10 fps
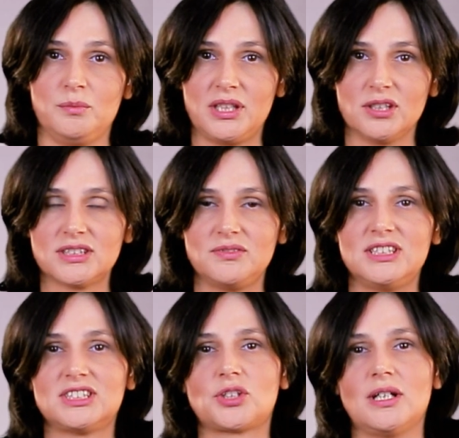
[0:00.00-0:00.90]
Because of
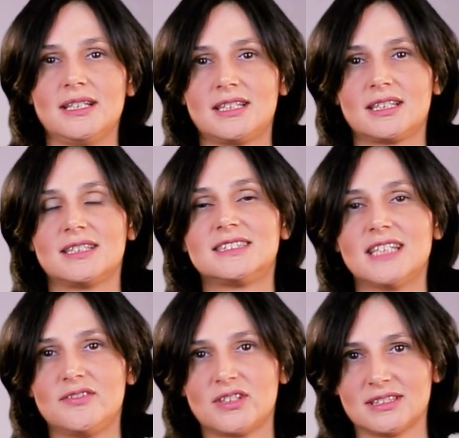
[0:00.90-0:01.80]
this trend,
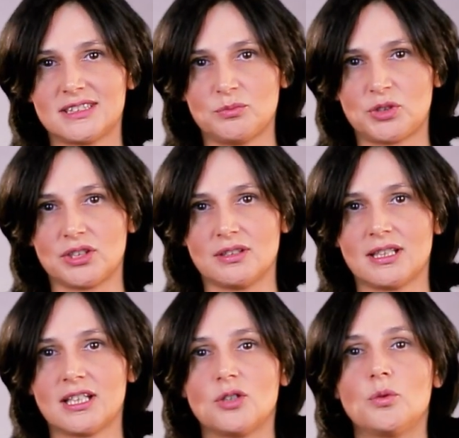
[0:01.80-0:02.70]

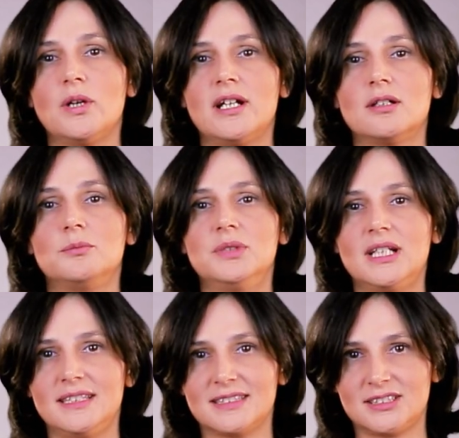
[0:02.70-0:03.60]
self-consumption, where
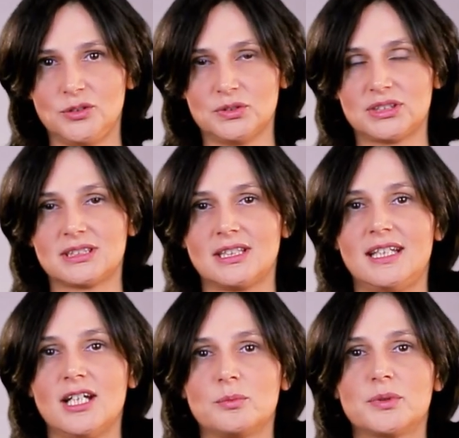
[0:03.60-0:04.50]
buildings use
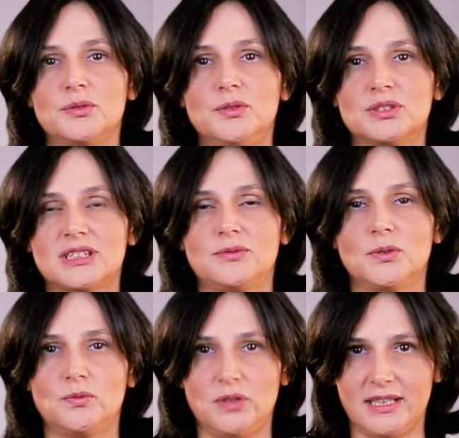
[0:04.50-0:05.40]
their produced
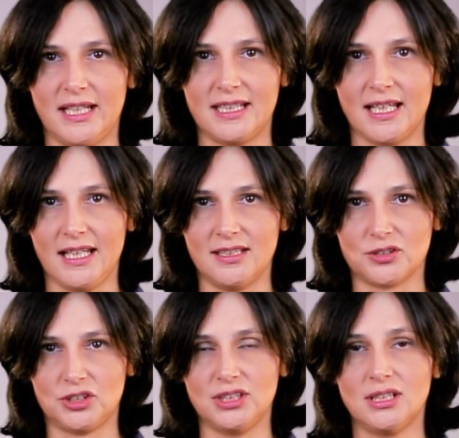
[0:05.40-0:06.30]
photovoltaic
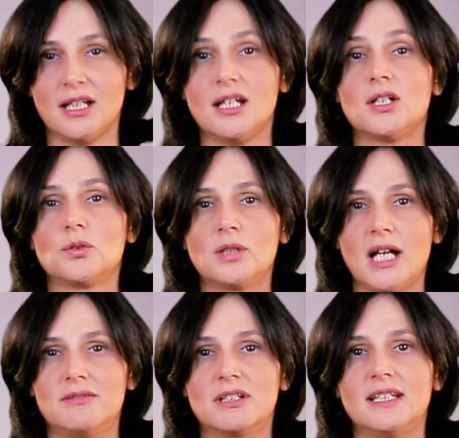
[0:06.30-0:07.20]
energy to
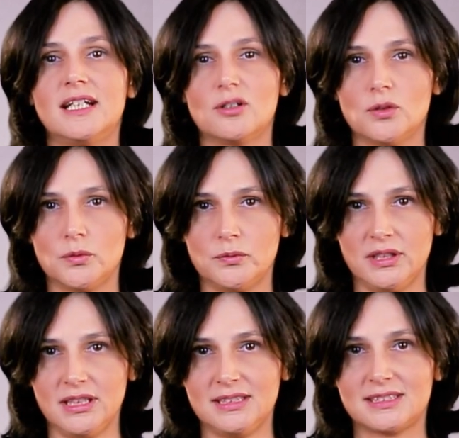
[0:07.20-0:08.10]
cover their
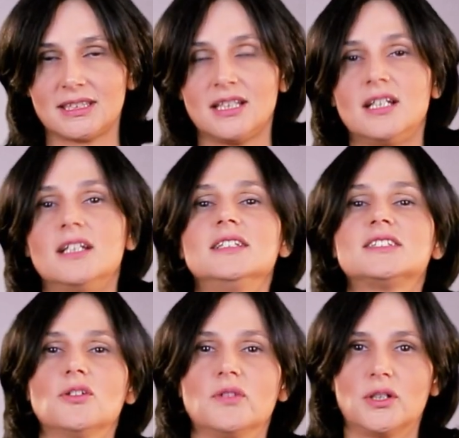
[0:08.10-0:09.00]
own needs,
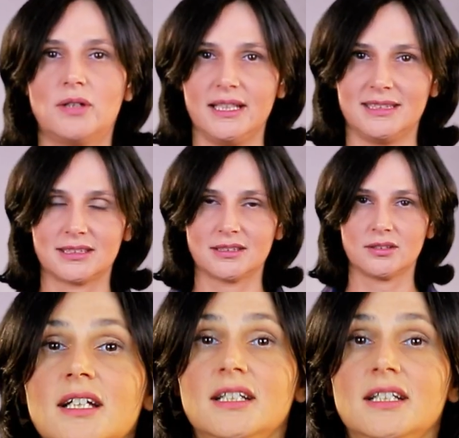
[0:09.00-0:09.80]
is on the rise.